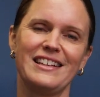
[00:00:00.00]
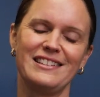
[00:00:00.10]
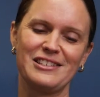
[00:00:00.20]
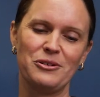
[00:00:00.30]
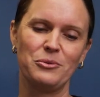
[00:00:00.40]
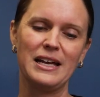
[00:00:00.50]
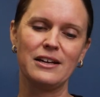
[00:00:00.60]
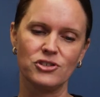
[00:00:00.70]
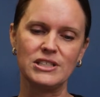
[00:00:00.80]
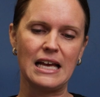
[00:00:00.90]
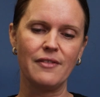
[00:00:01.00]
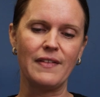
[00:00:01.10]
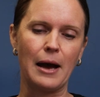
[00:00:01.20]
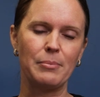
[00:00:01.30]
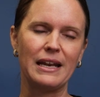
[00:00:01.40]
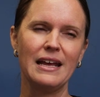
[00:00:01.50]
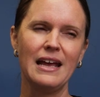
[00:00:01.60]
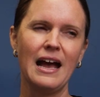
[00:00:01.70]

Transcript: And so we understand that. But